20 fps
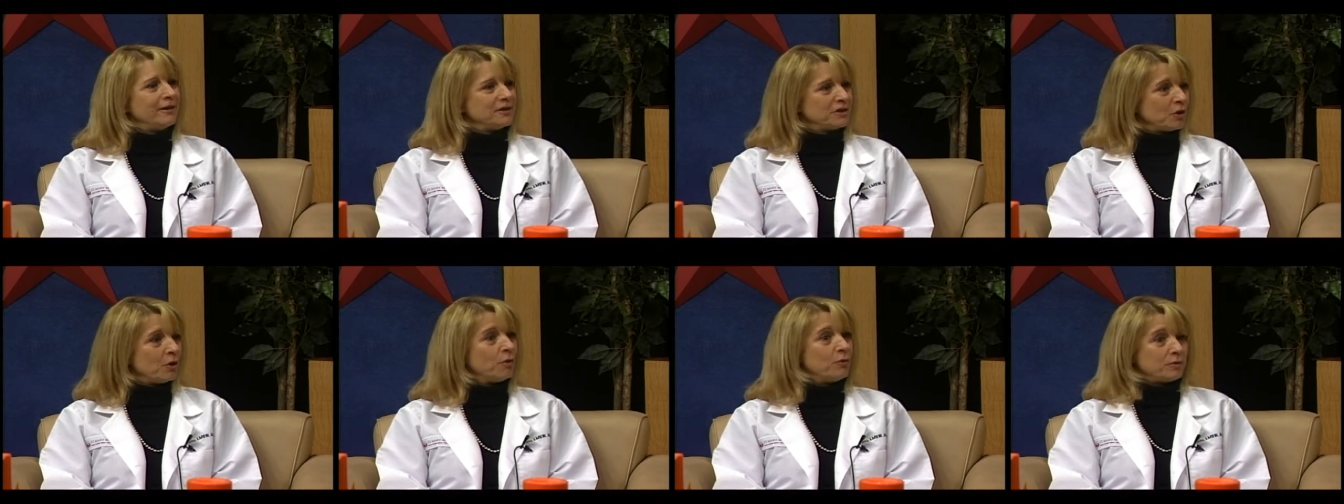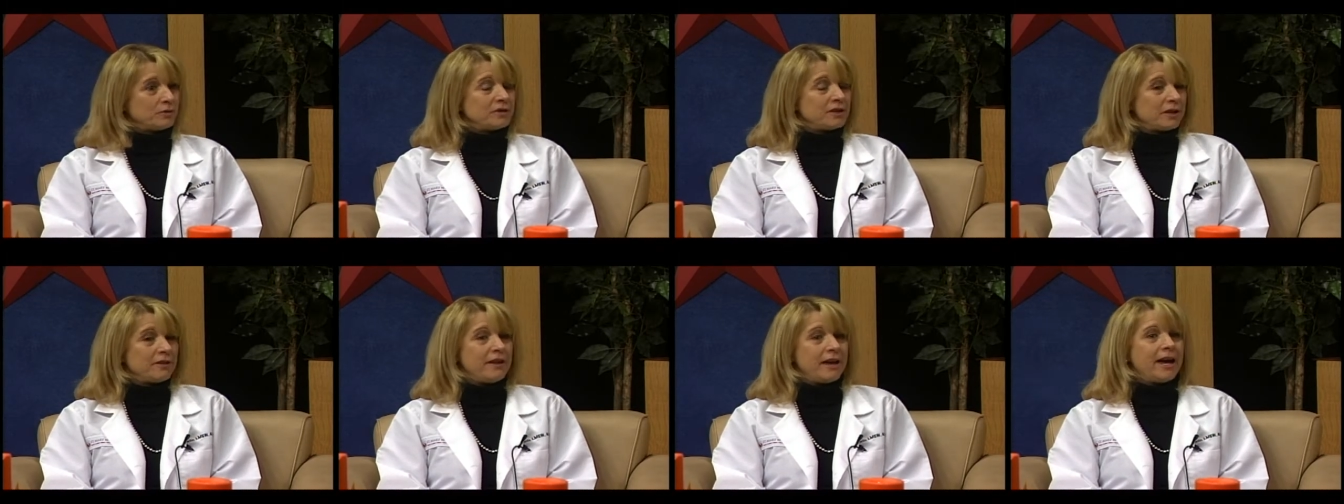So
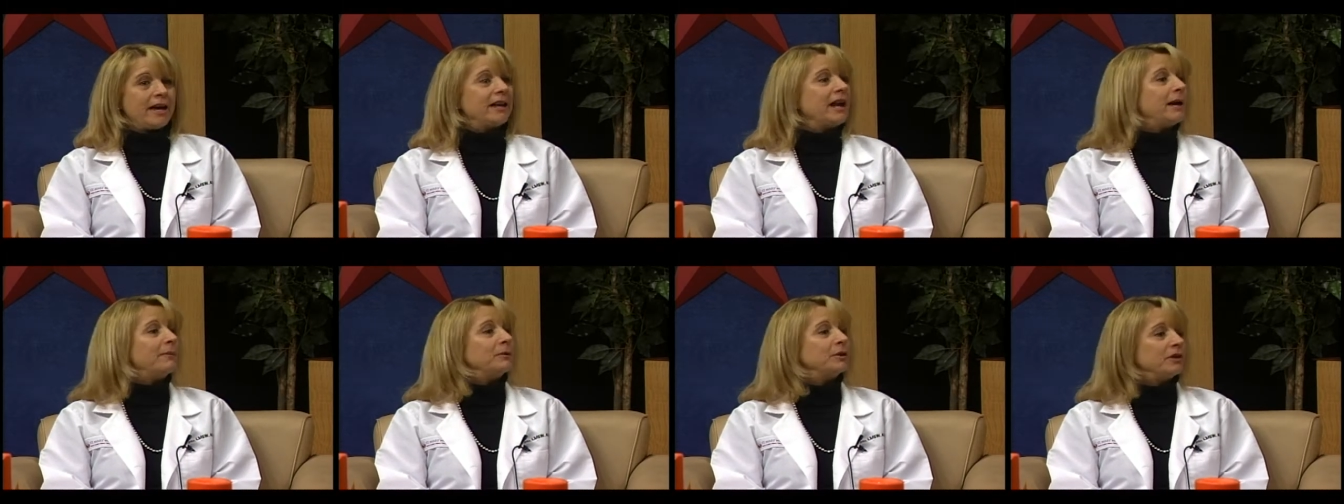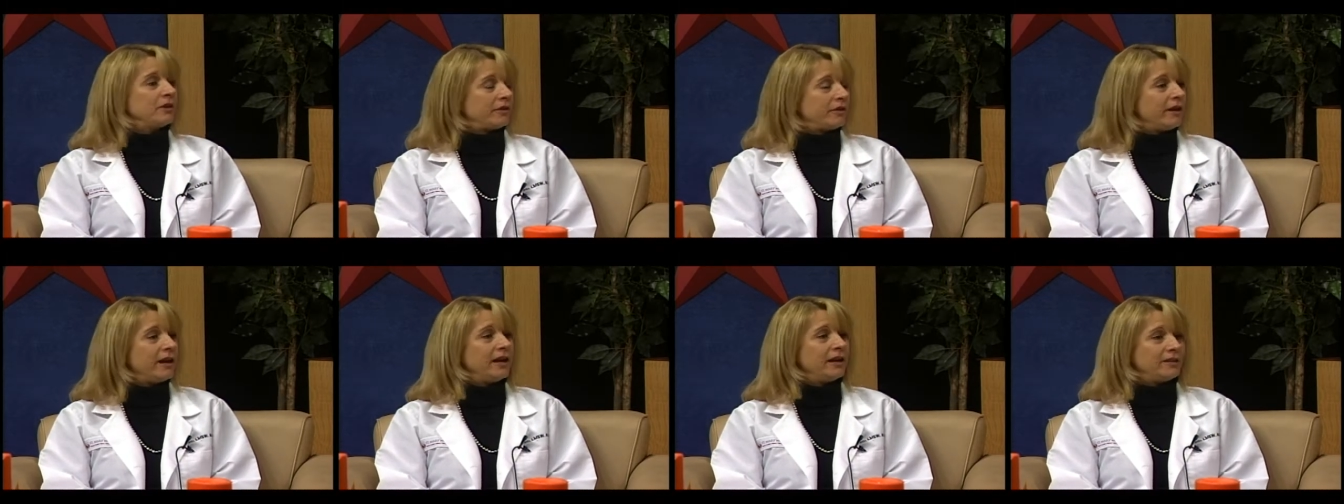to that, I'm going to
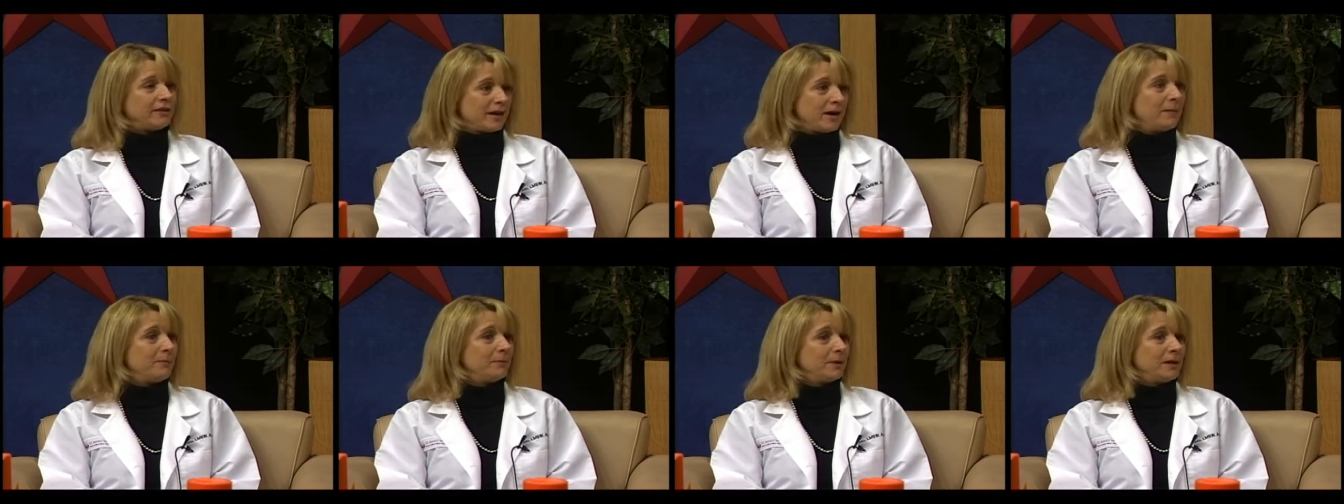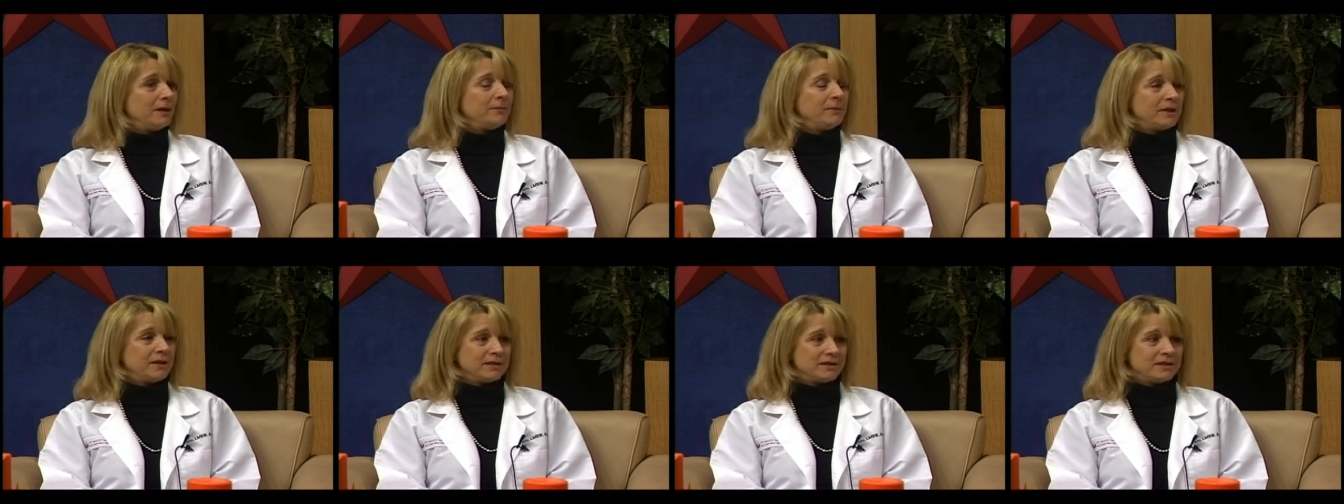thank them,
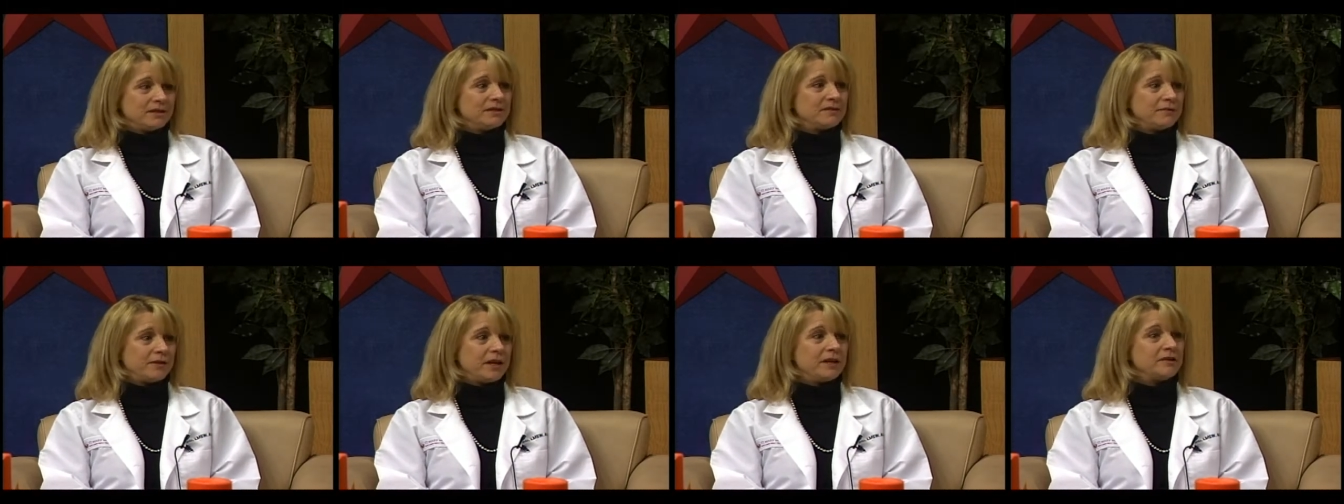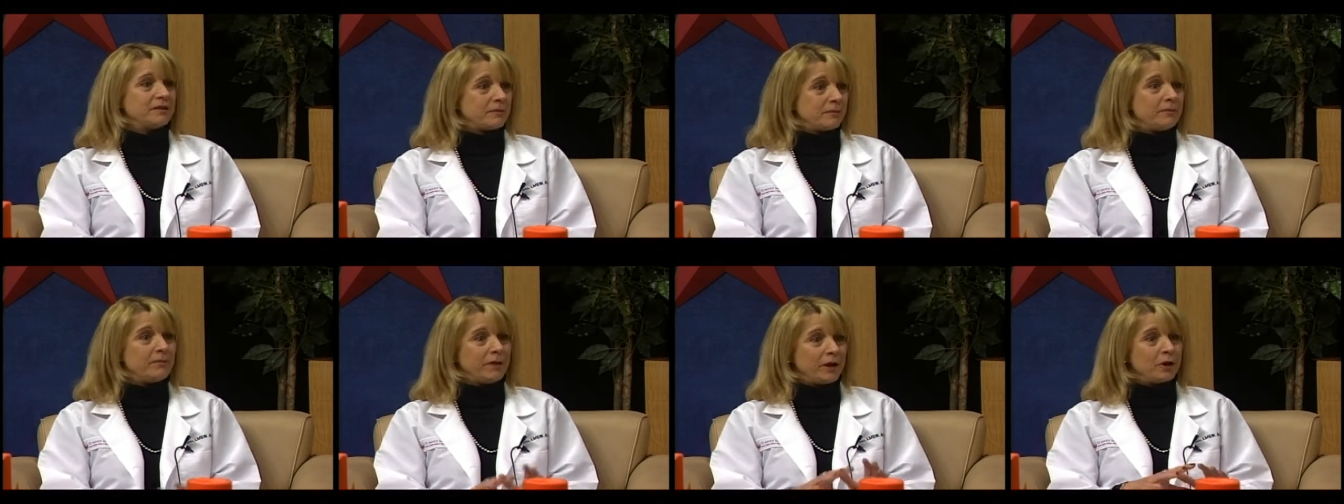because
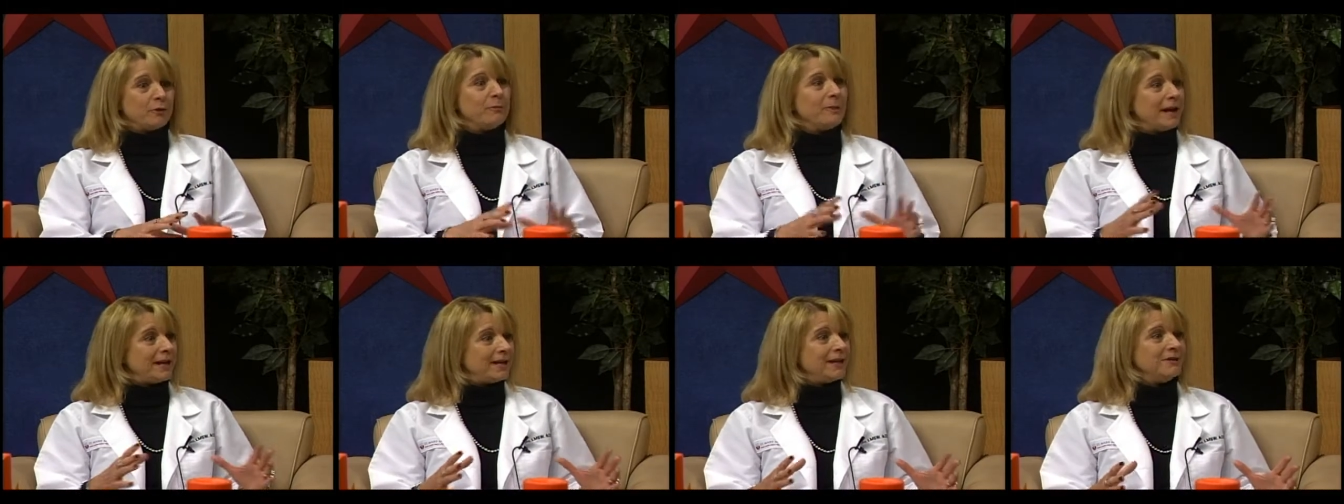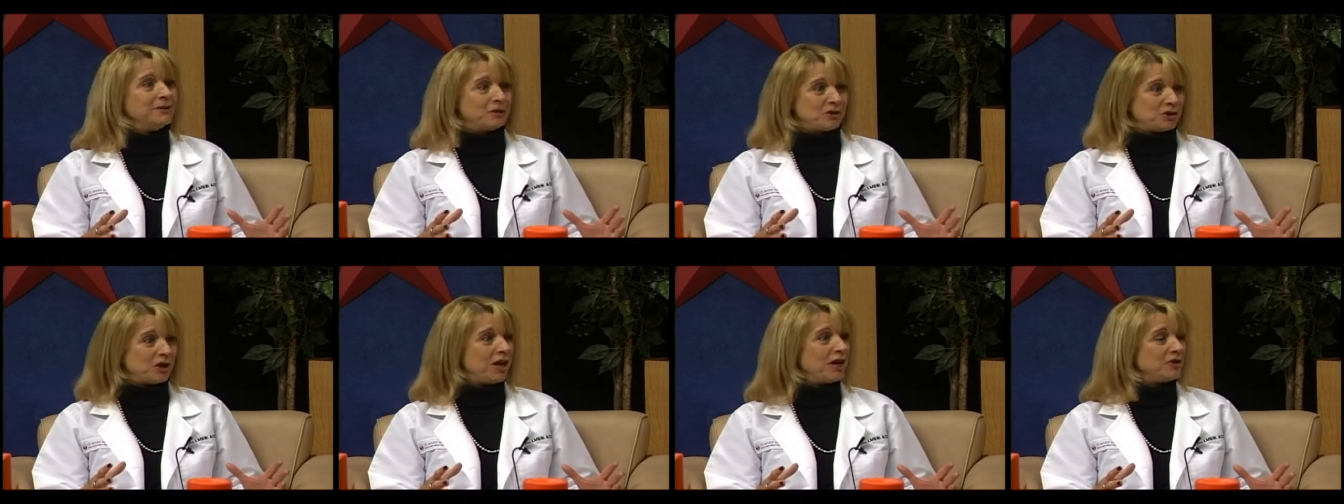they're making
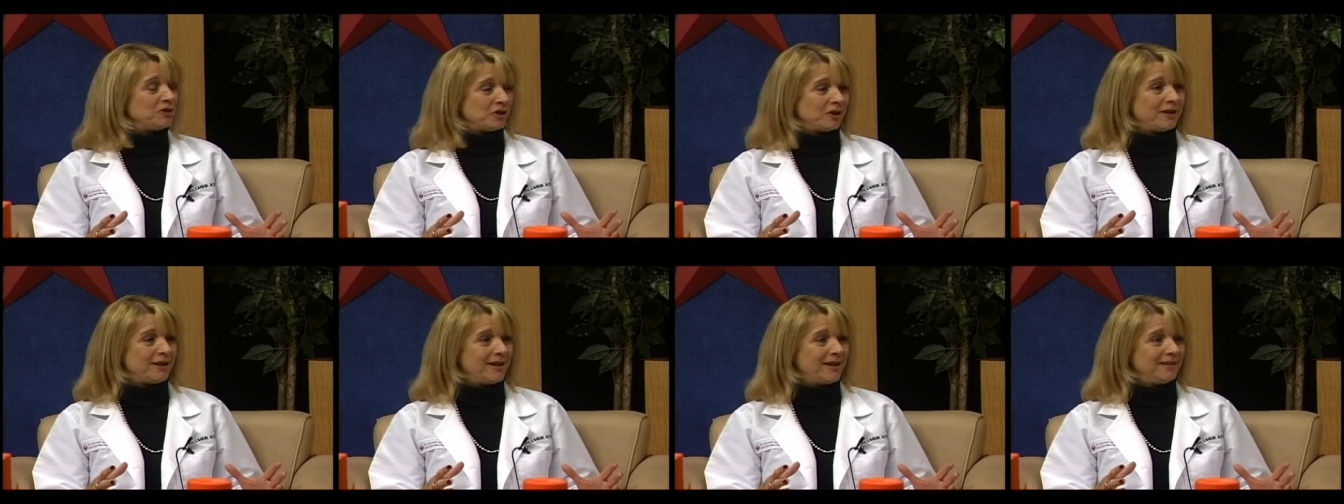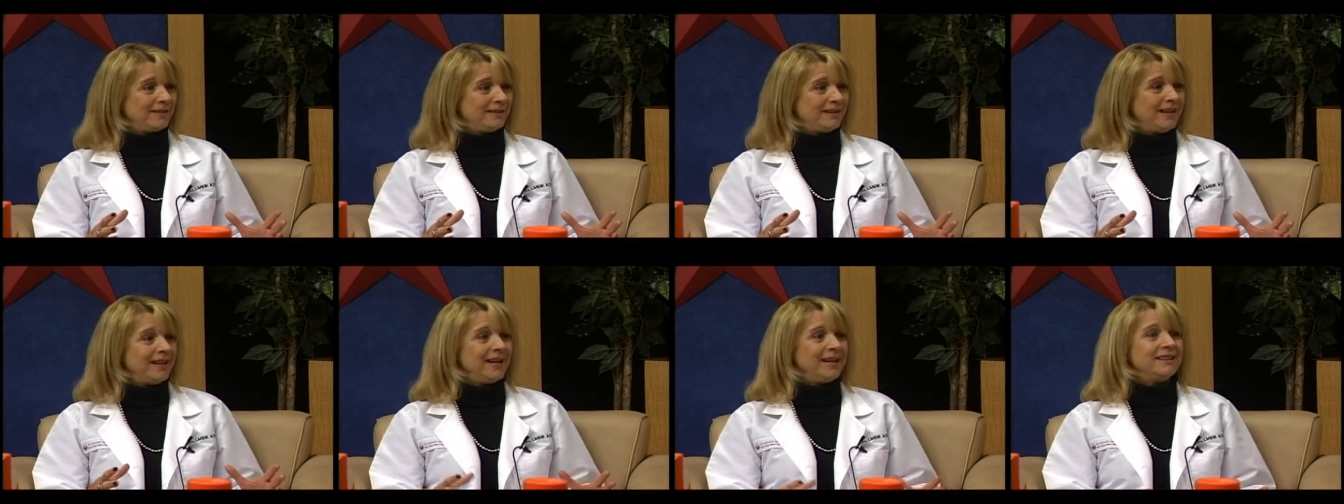the change again,